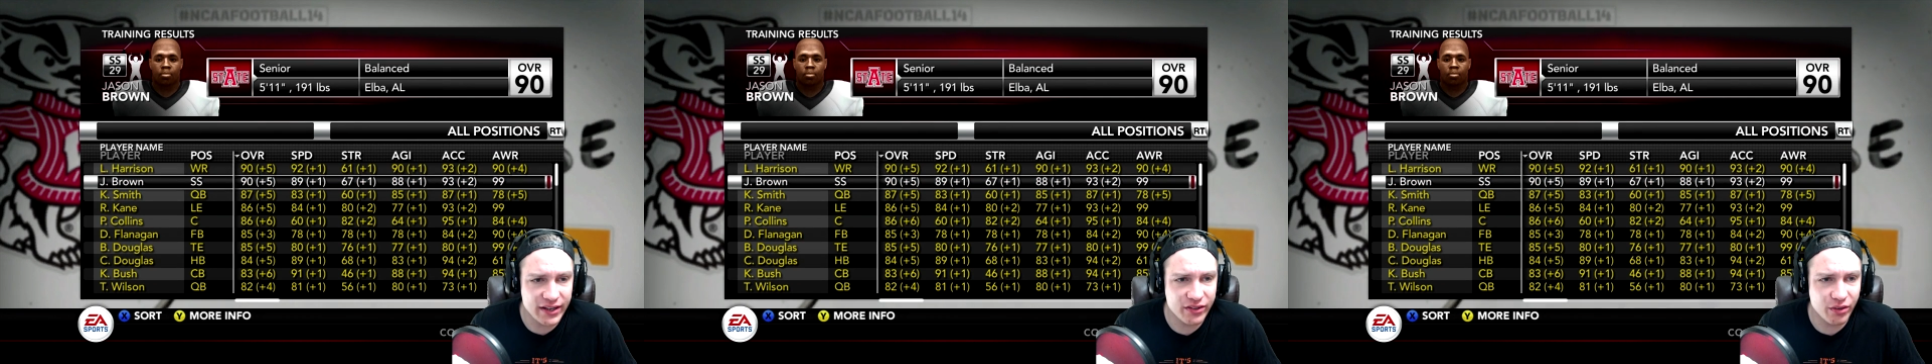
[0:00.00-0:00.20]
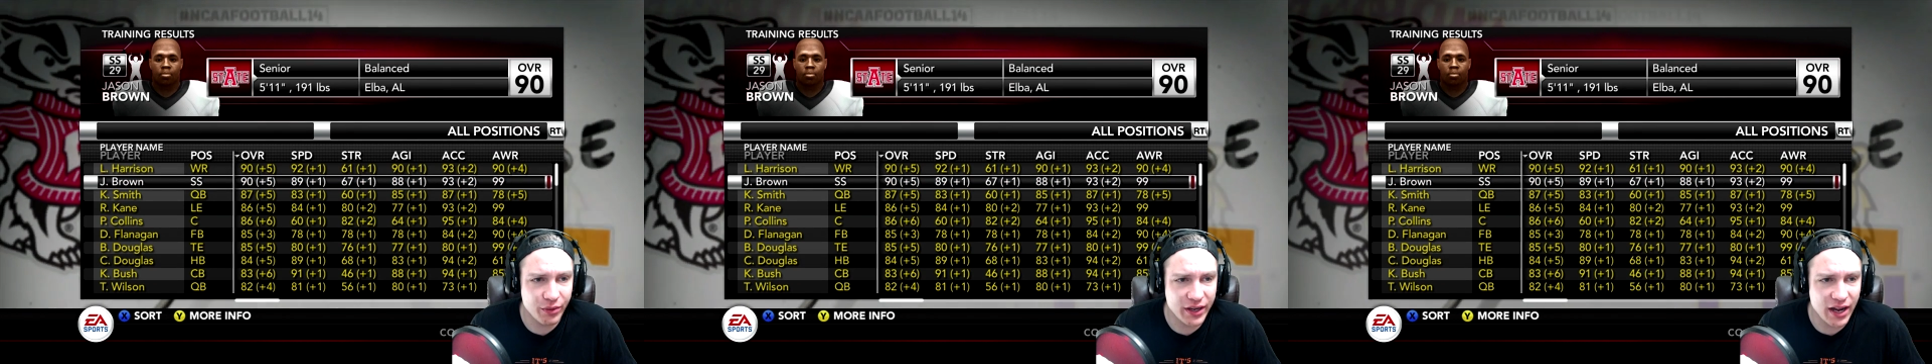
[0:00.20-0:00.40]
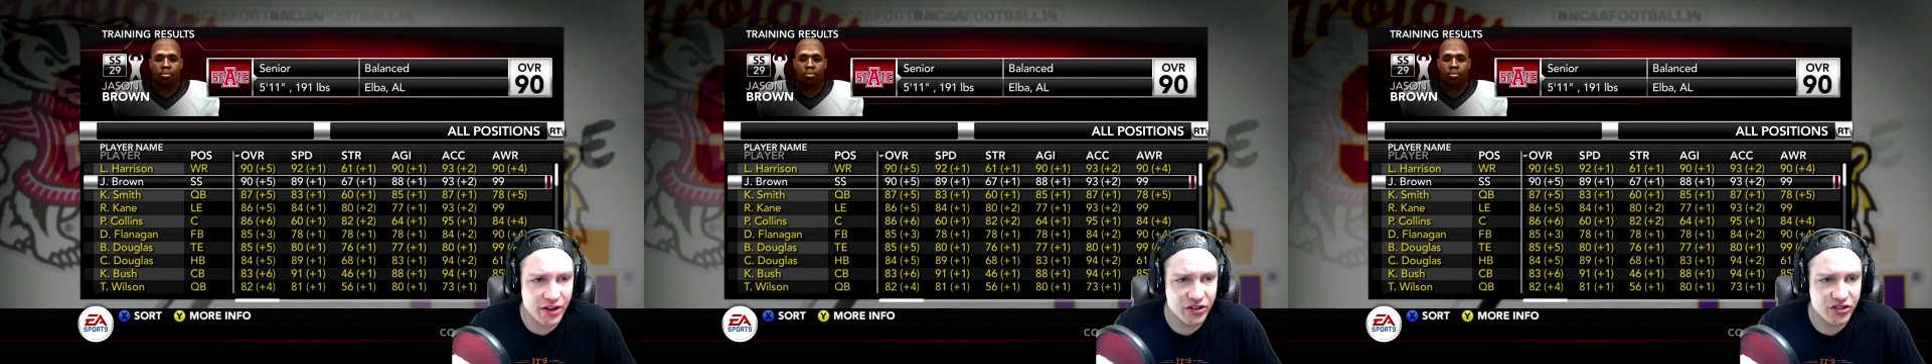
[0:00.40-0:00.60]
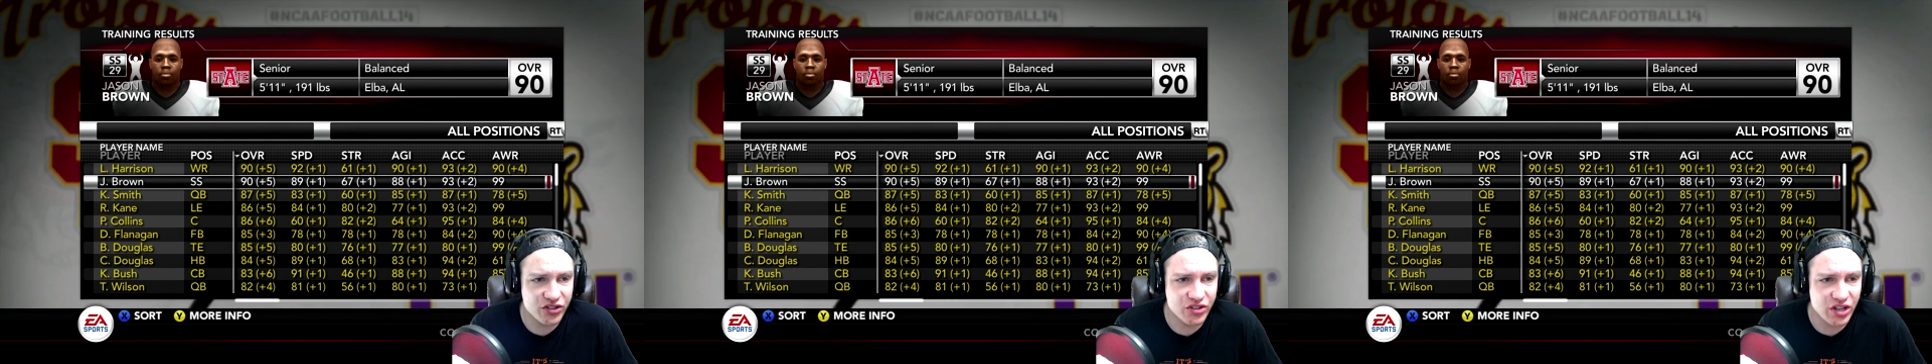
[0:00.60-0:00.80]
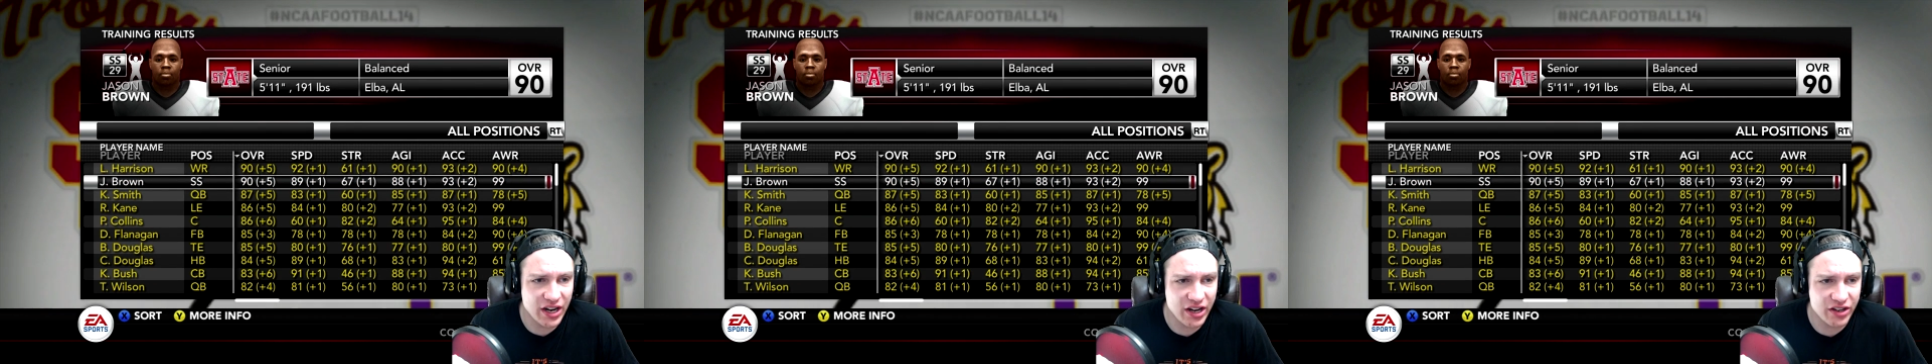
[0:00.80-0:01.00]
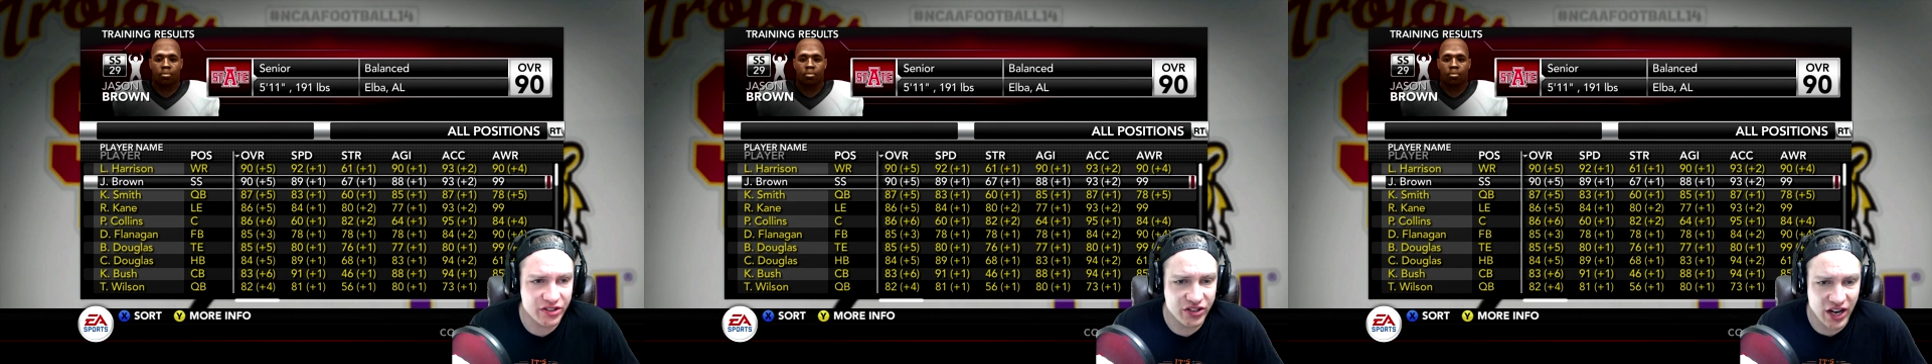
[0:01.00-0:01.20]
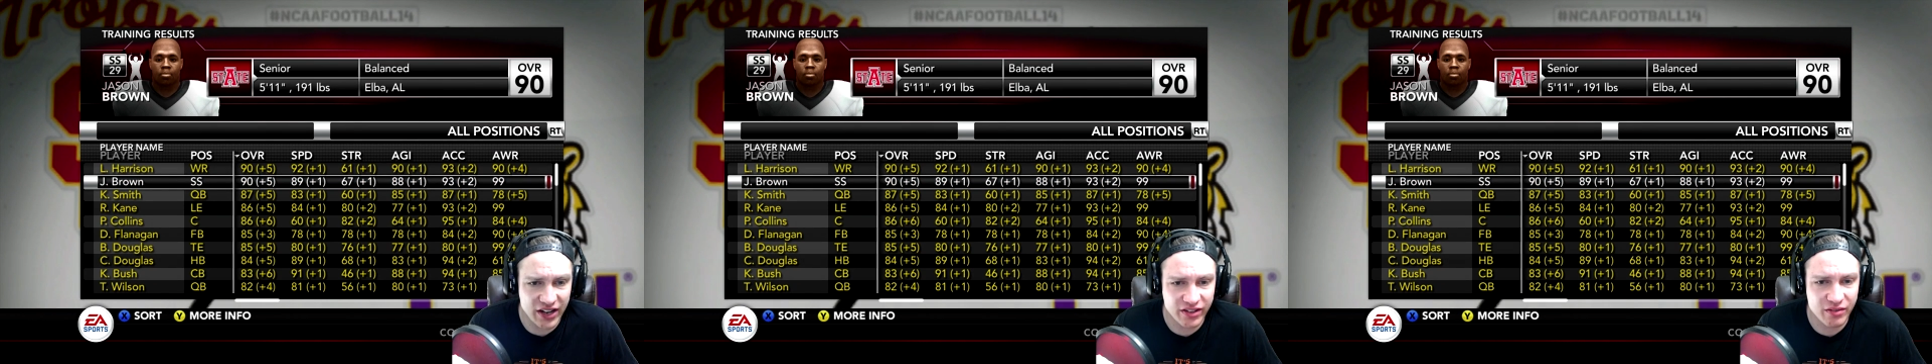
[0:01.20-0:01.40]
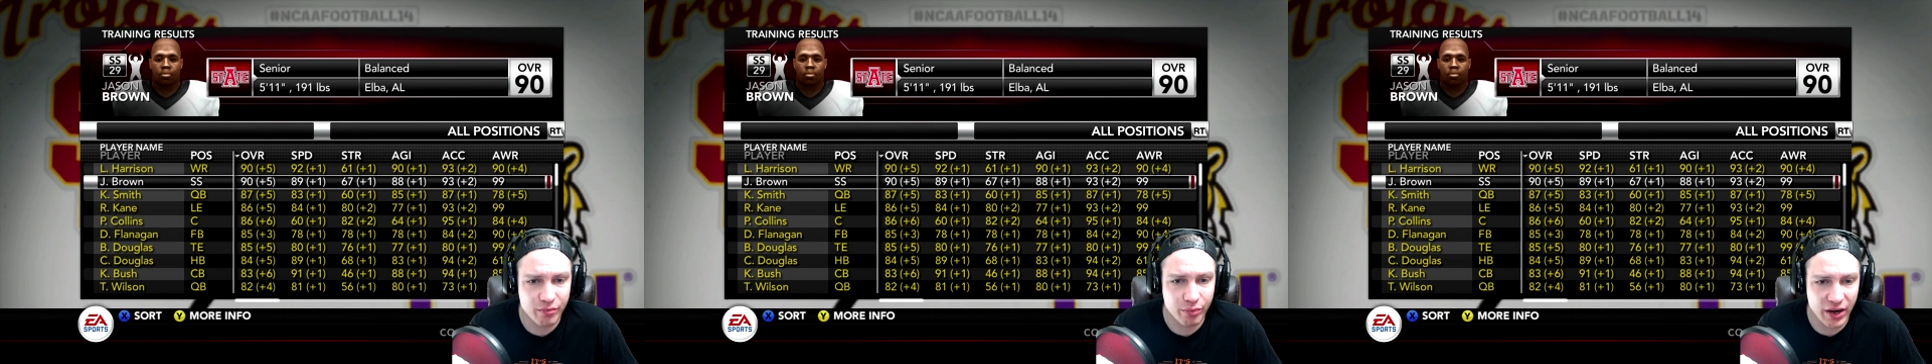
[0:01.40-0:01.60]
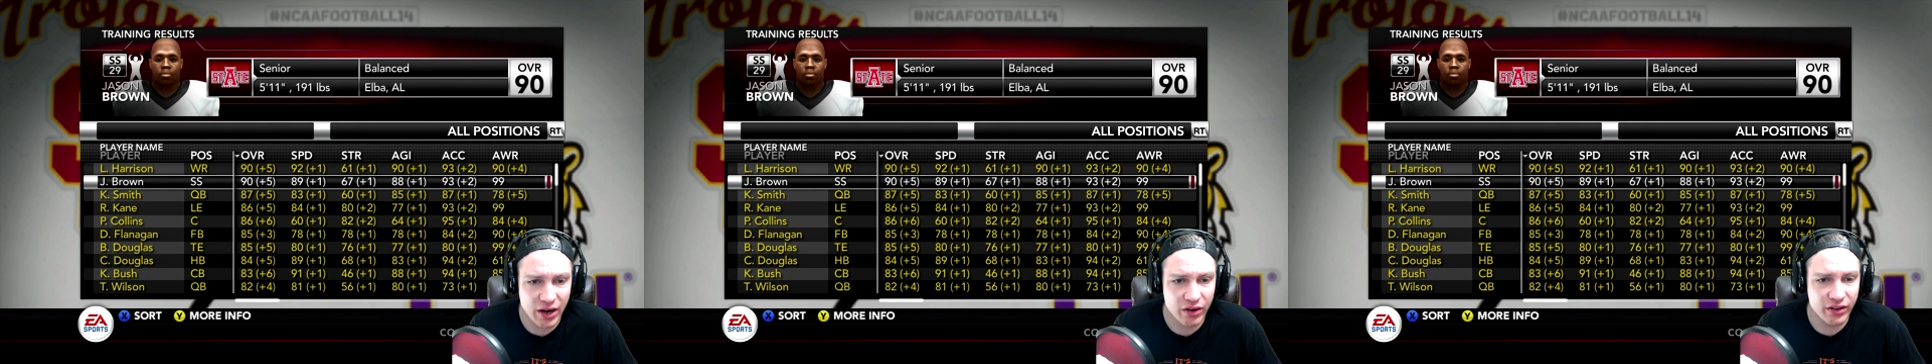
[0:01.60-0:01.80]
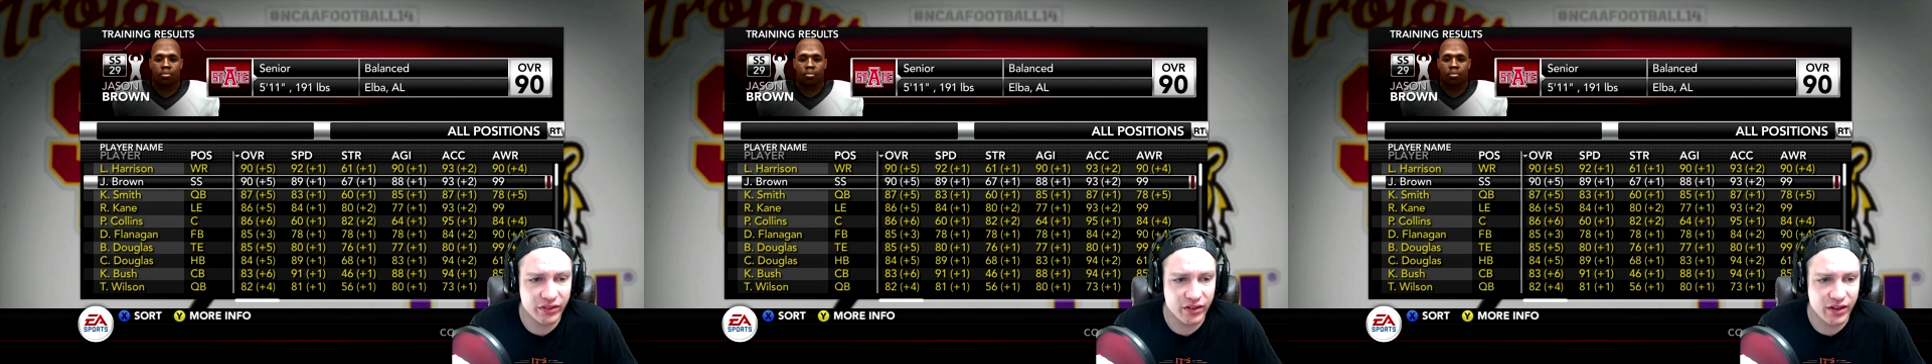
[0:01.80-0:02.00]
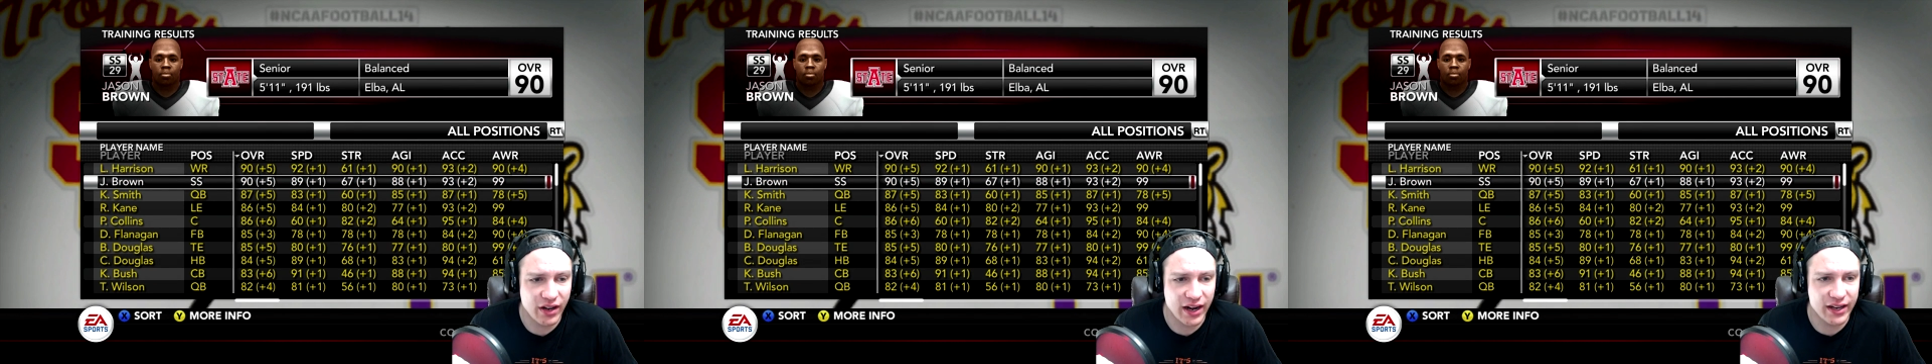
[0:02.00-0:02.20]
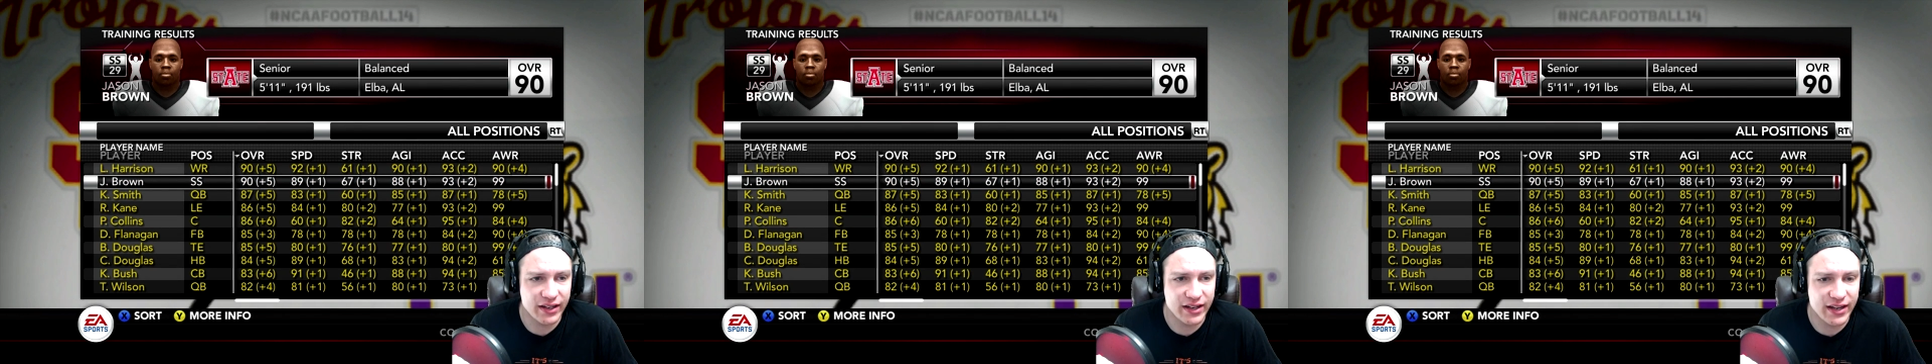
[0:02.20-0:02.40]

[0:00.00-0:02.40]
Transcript: so we got J Jason Brown as a ninety.